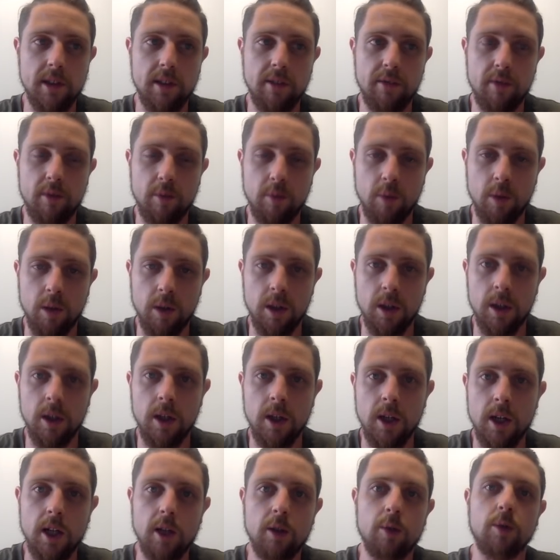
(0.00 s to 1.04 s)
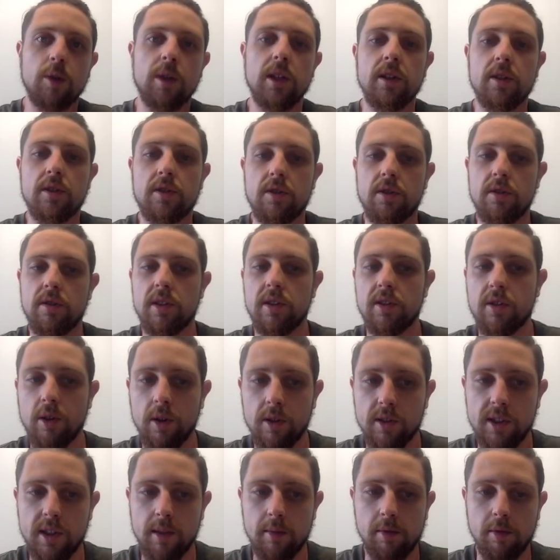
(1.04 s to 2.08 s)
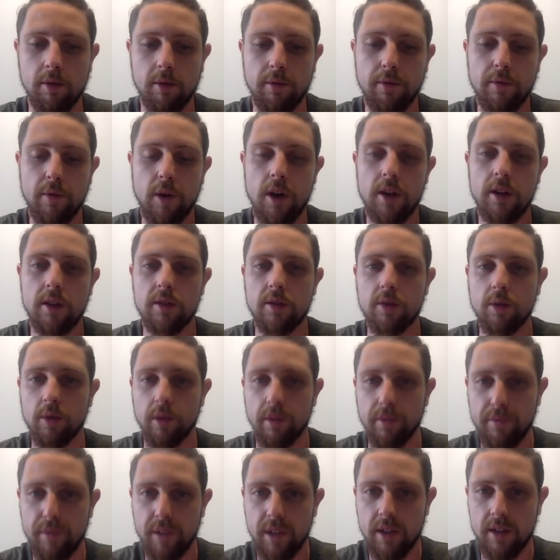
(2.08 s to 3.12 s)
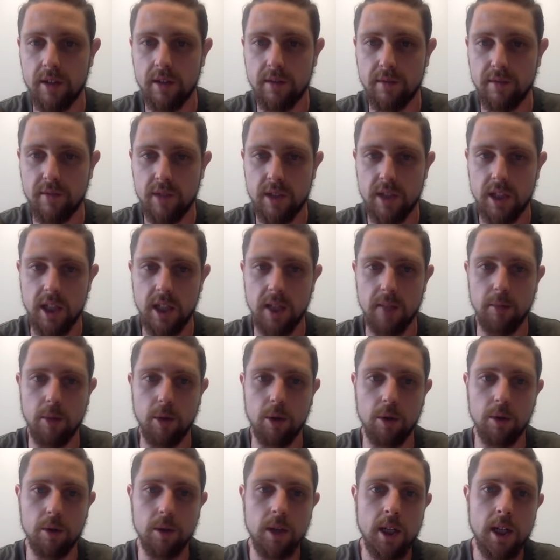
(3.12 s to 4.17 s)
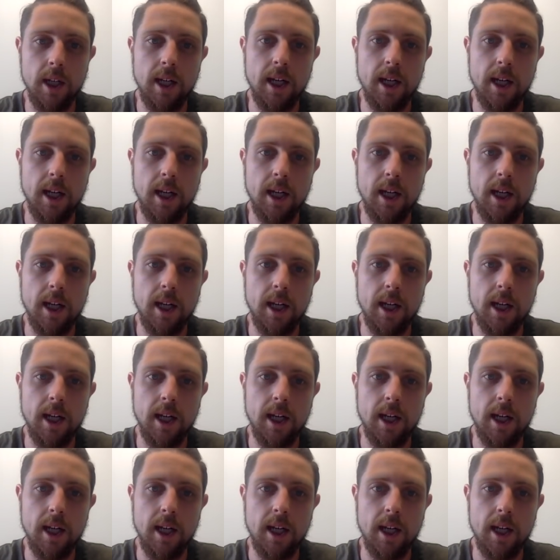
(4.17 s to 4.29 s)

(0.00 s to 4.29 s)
And if you want to look into this concept a little further, it's called the fitness and fatigue model.